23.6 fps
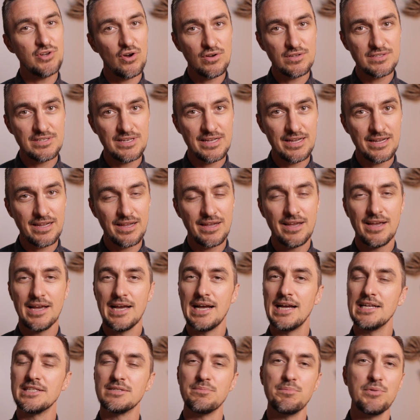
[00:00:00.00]
toxic,
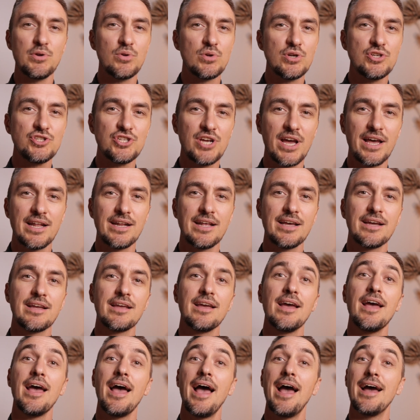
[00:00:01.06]
it's
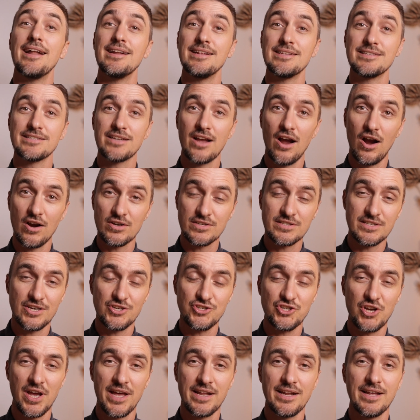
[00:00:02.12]
mutagenic, and it's
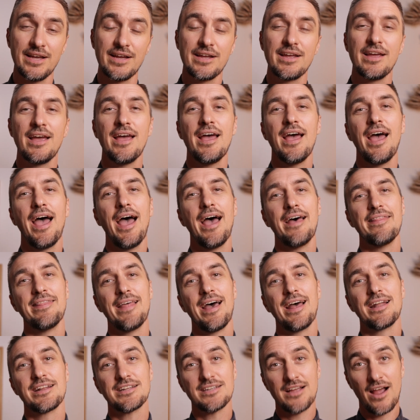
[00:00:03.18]
carcinogenic. And
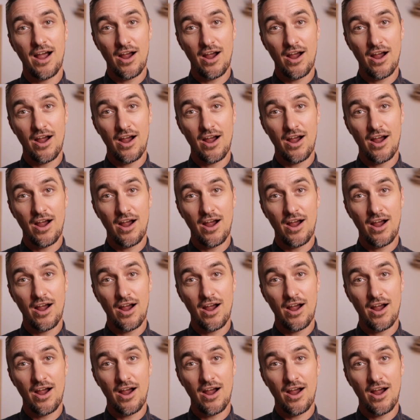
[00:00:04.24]
that